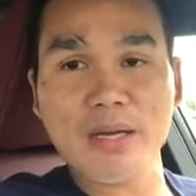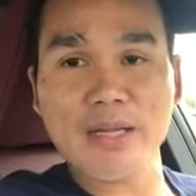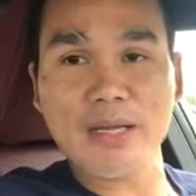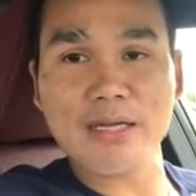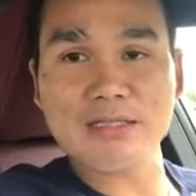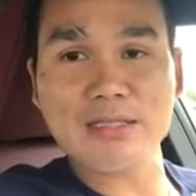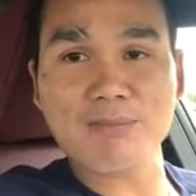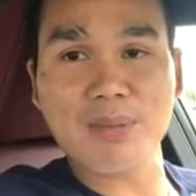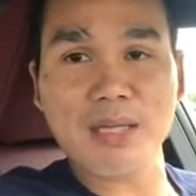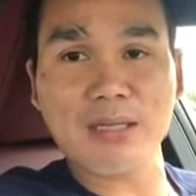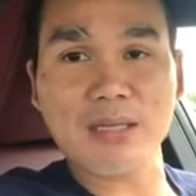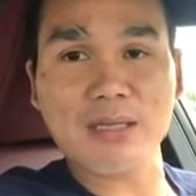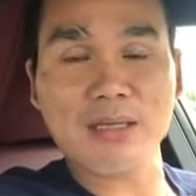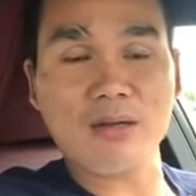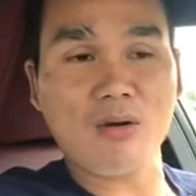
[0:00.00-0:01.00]
his
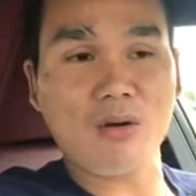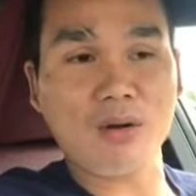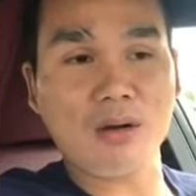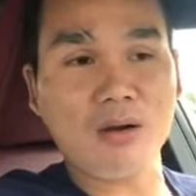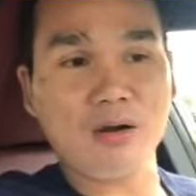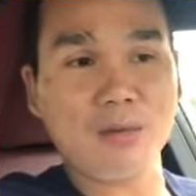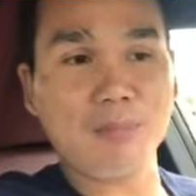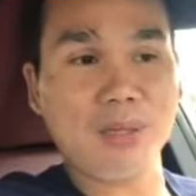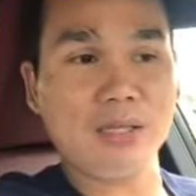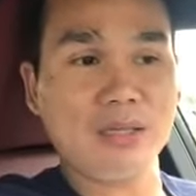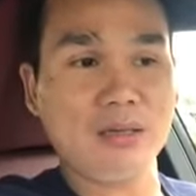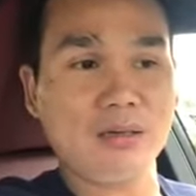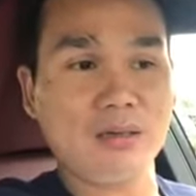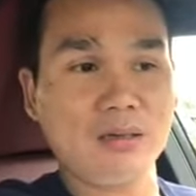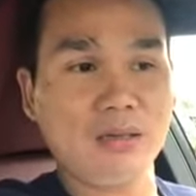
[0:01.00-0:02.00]
opinion or her
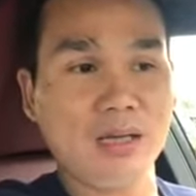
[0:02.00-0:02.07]
opinion,